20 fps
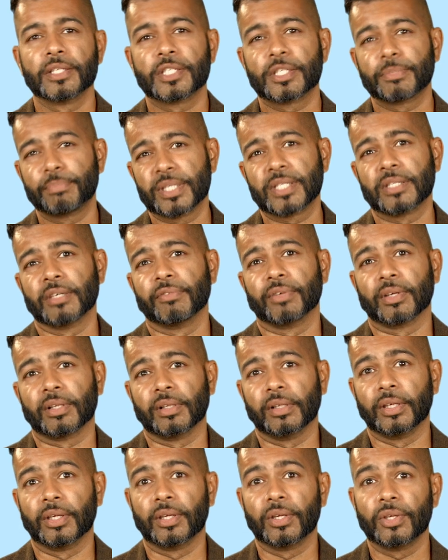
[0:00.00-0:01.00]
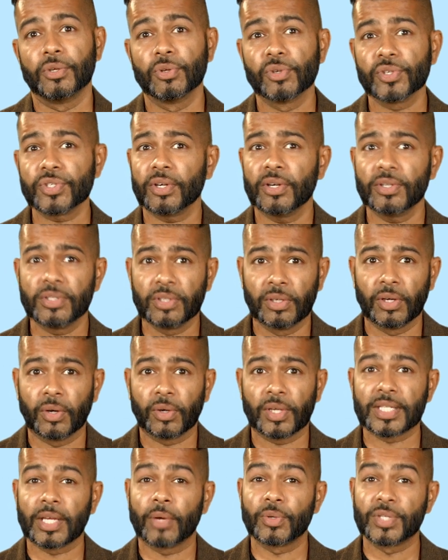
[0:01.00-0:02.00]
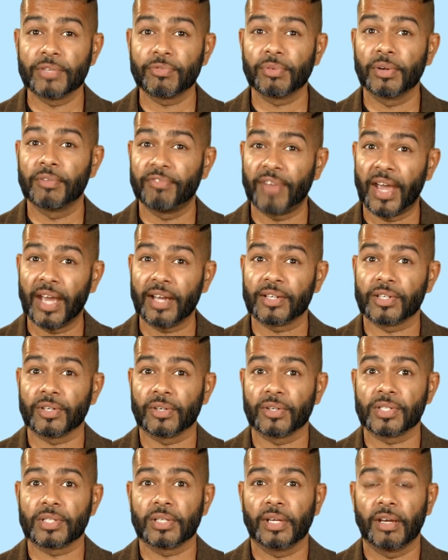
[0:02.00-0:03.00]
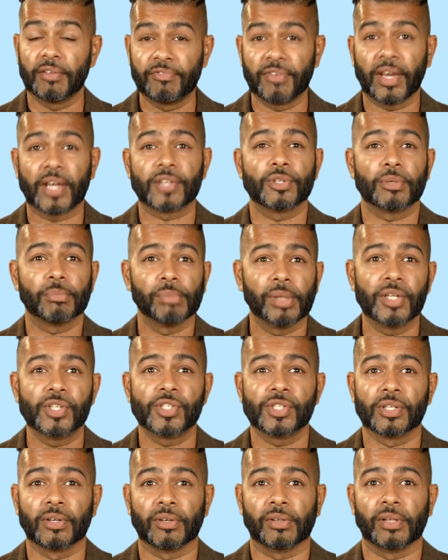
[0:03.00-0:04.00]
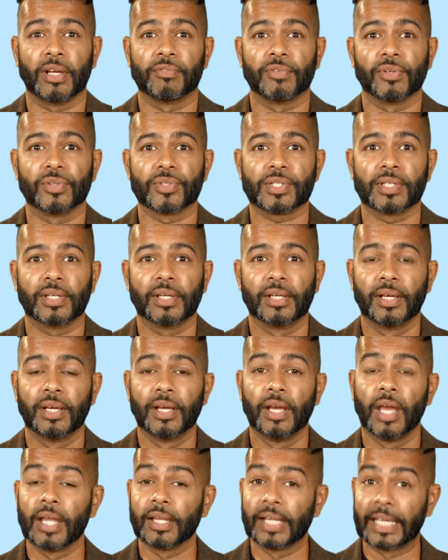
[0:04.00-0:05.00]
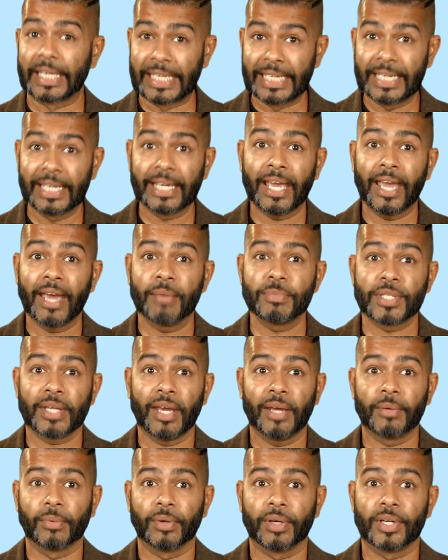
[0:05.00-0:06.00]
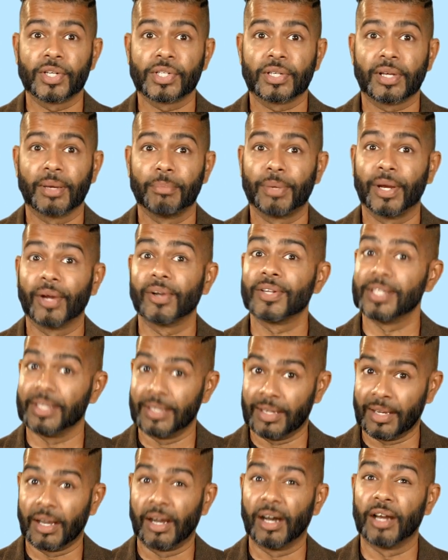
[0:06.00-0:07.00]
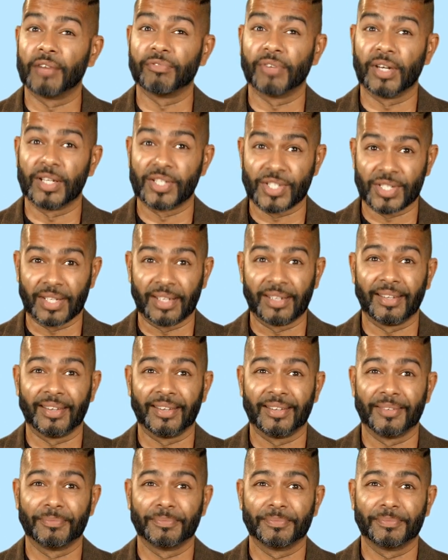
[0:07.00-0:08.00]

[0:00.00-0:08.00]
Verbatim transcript: Specifically, you'll start to notice how different factors affect your blood sugar levels, like eating a ham sandwich compared to eating a hot fudge sundae.